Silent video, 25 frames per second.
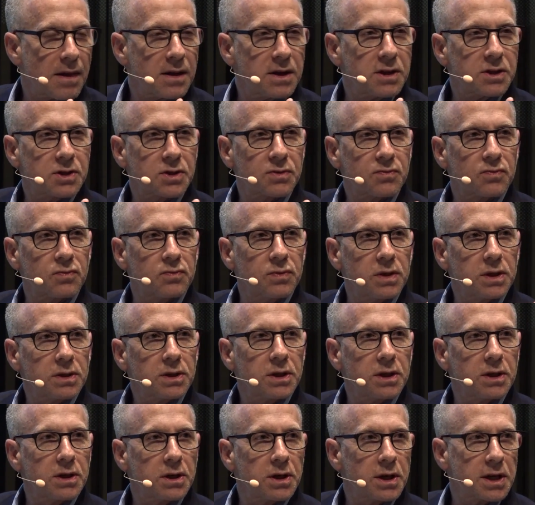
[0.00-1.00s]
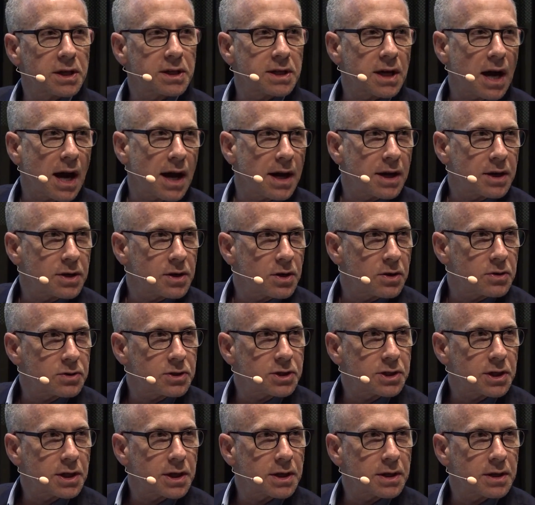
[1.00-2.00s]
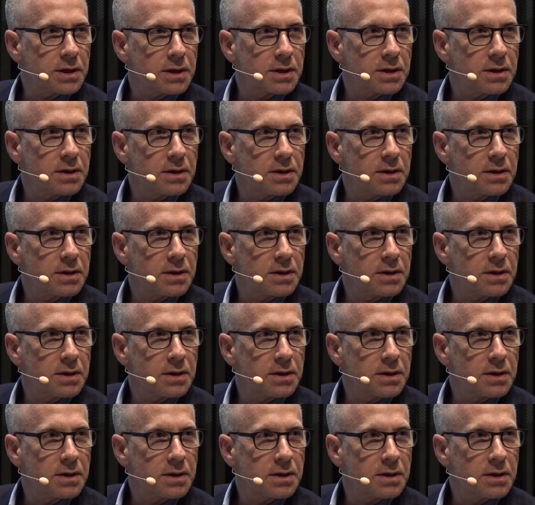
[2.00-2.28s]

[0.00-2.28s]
is really good at diagnosing